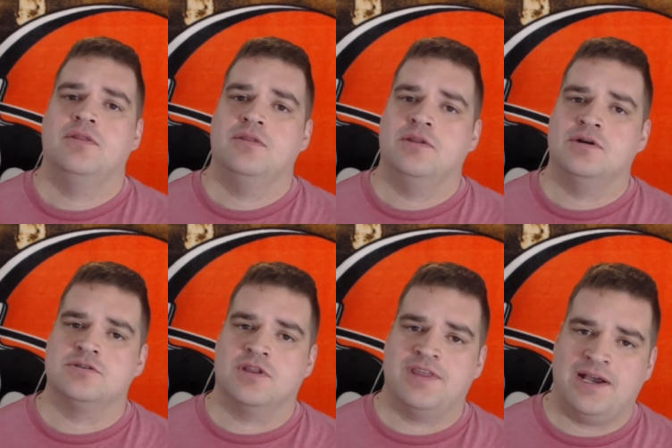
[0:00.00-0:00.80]
there's
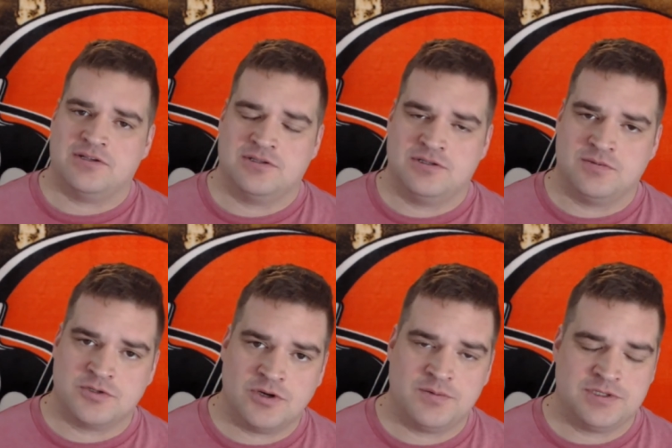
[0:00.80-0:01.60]
1,000
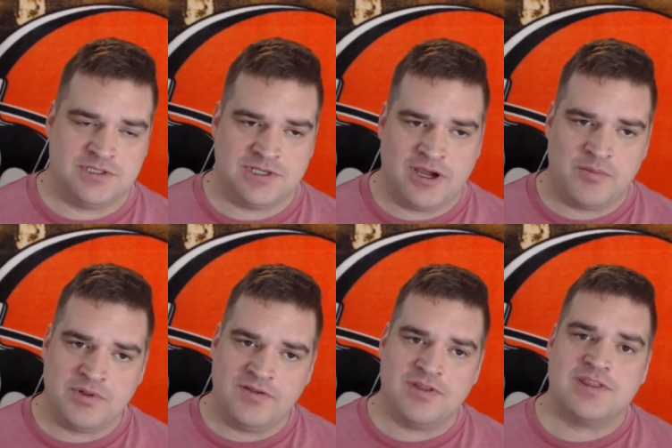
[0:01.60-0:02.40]
subscriptions. Now, I
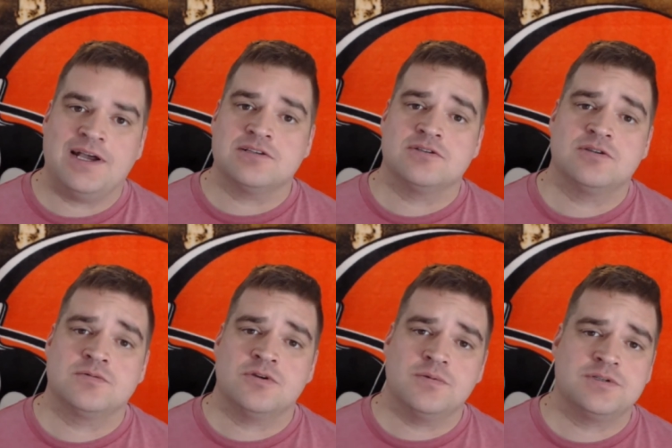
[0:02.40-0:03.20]
believe the 1,000
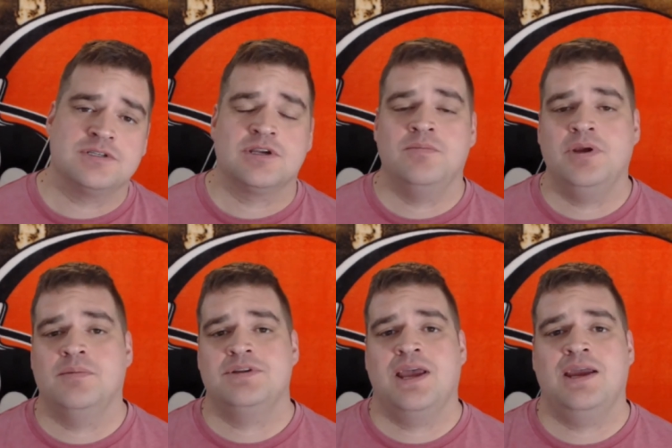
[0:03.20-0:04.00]
subscriptions can be
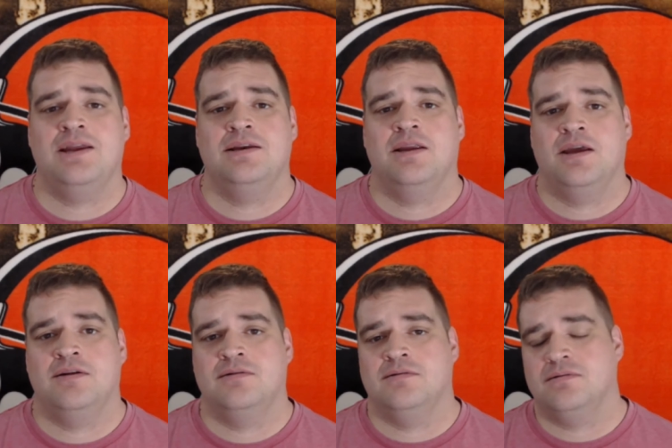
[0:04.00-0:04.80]
obtained,
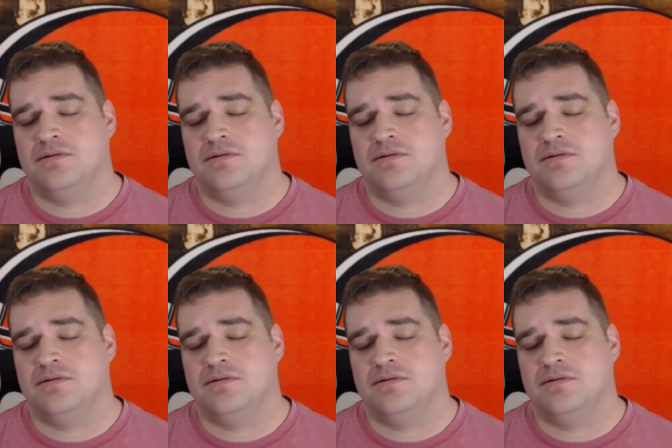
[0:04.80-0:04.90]
and